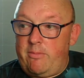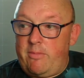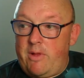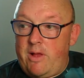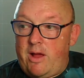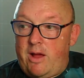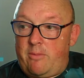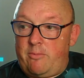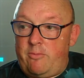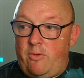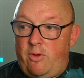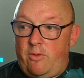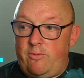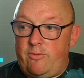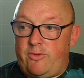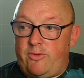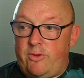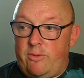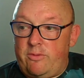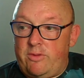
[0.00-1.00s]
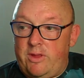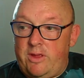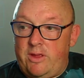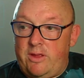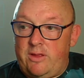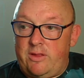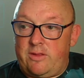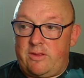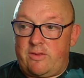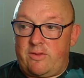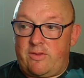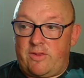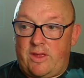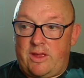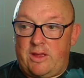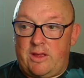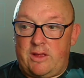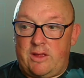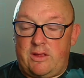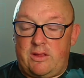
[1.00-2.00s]
I'm not doing these
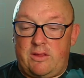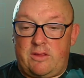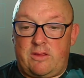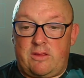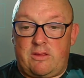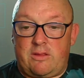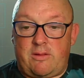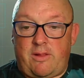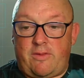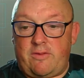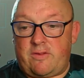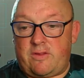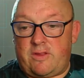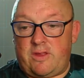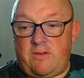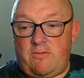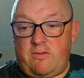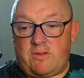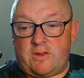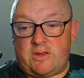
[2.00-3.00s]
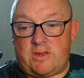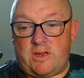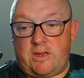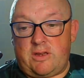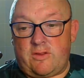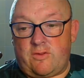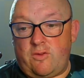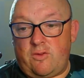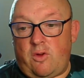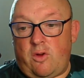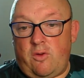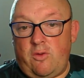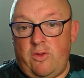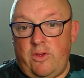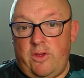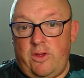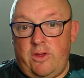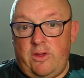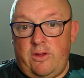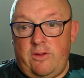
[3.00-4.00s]
things like the series I did. It's not
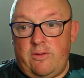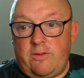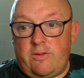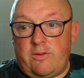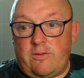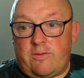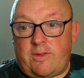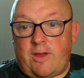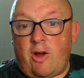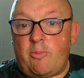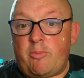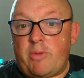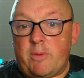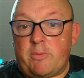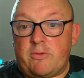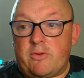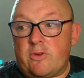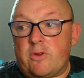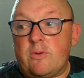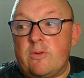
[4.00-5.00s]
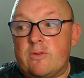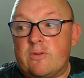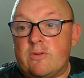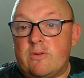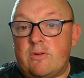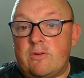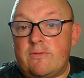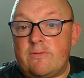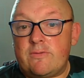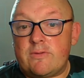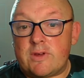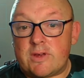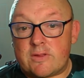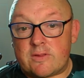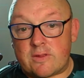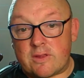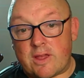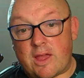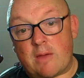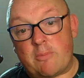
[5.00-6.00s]
to tell people to do stuff. It's
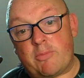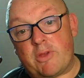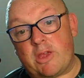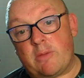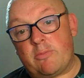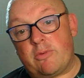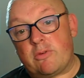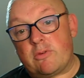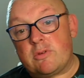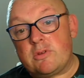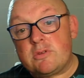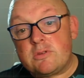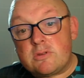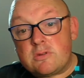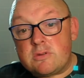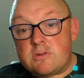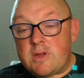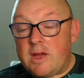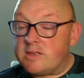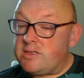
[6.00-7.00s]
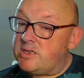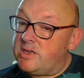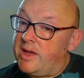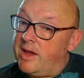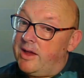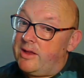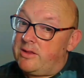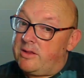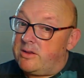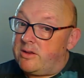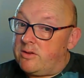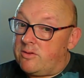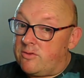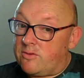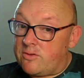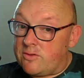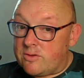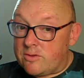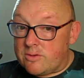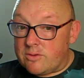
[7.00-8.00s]
to get people educated and
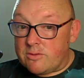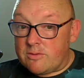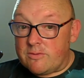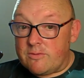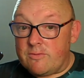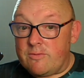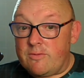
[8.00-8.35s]
just to